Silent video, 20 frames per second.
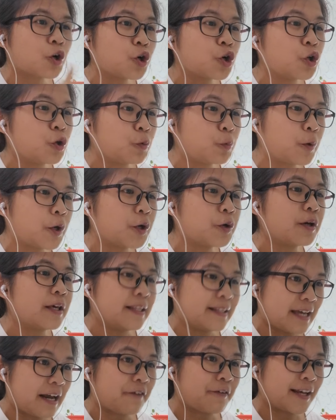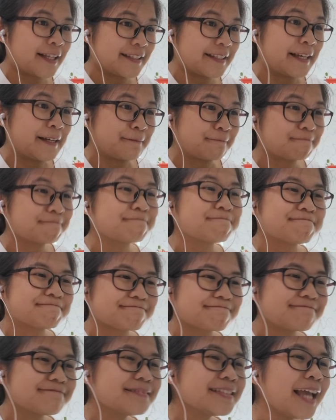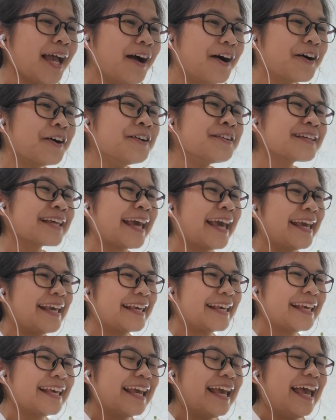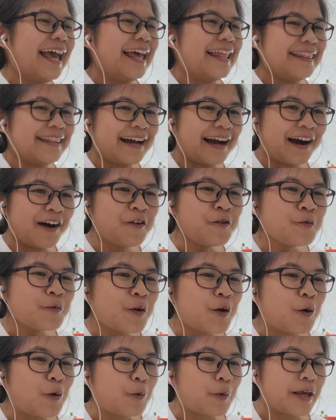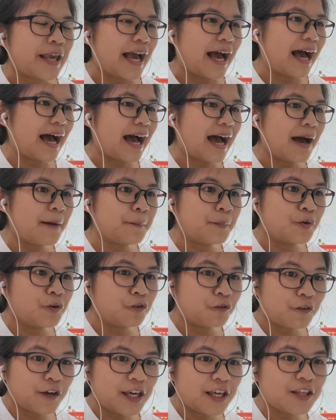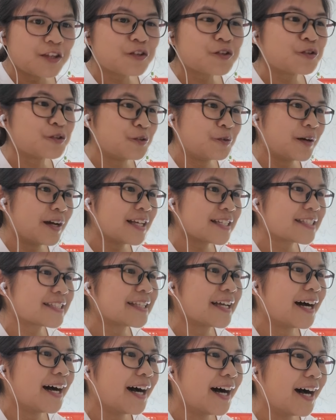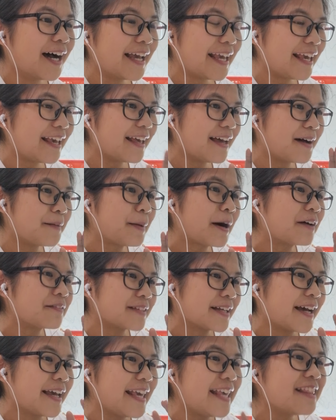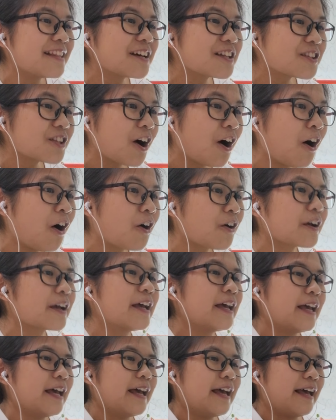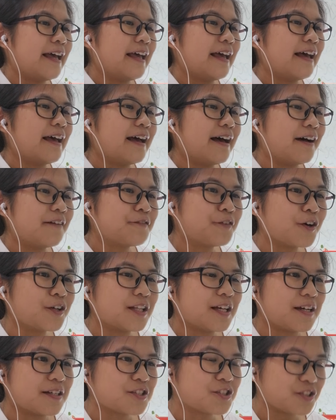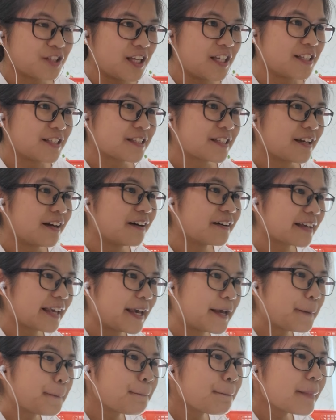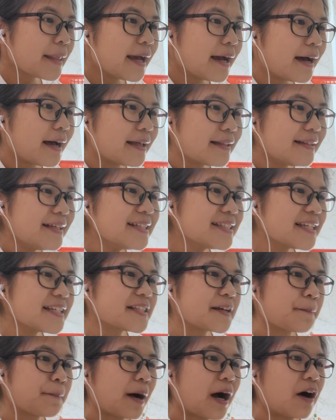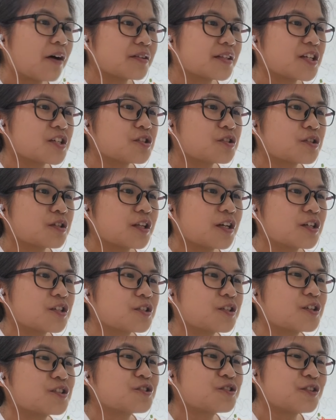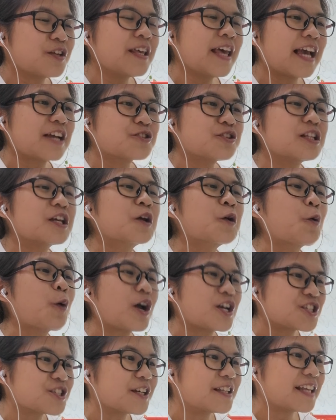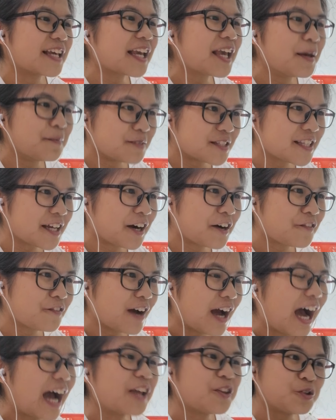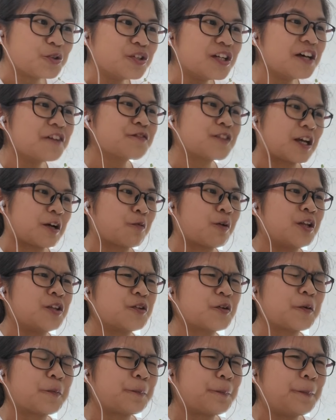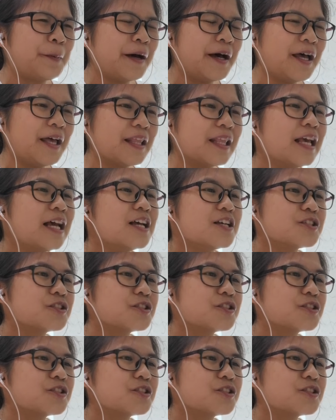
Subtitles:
a goodwill in their writing. Okay, and now we are moving towards about the inner talk for the students. Okay, this is about the student actually questioning himself. I do love Taekwondo, but